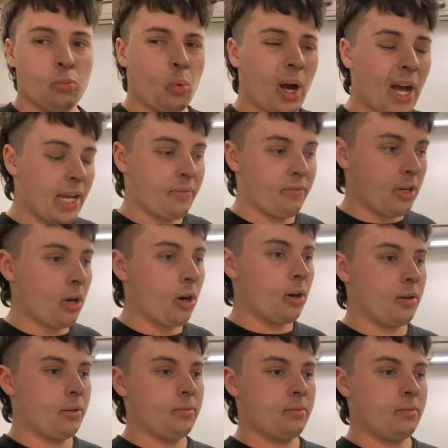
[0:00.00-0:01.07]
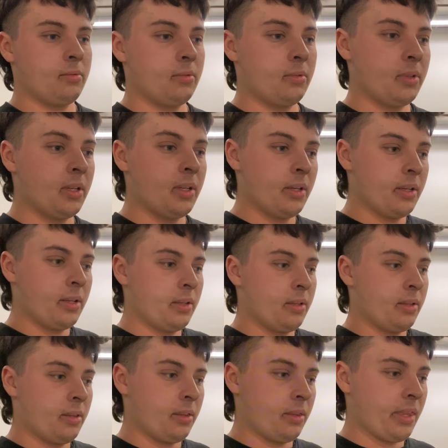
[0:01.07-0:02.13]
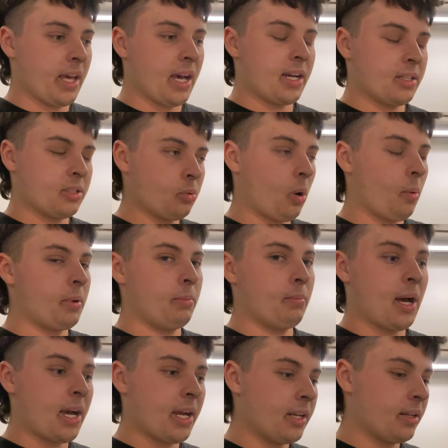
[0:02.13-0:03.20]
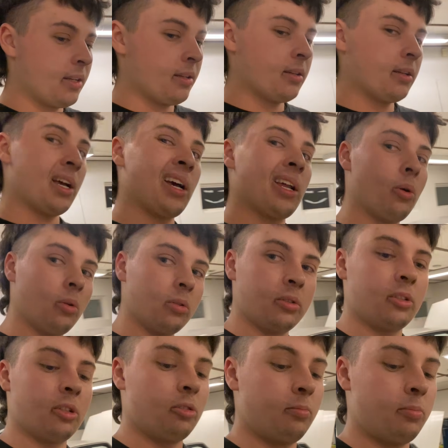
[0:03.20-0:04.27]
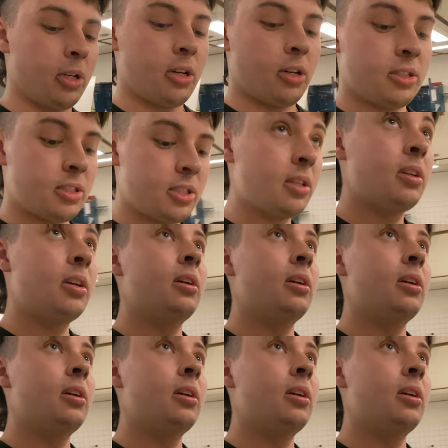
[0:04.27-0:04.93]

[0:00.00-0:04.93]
why I've got that swap in mind, and also because,